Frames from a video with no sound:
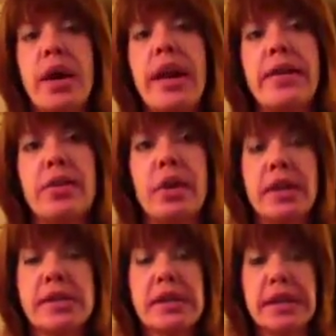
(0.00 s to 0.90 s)
And I do
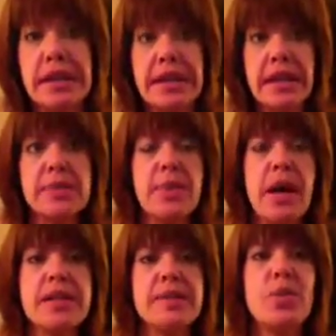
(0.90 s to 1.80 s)
eat as lean as
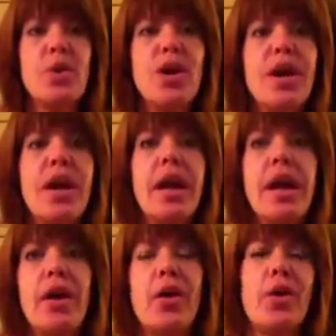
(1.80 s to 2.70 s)
possible,
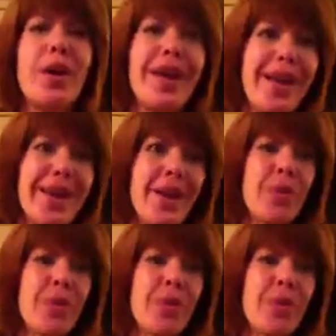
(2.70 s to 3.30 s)
organic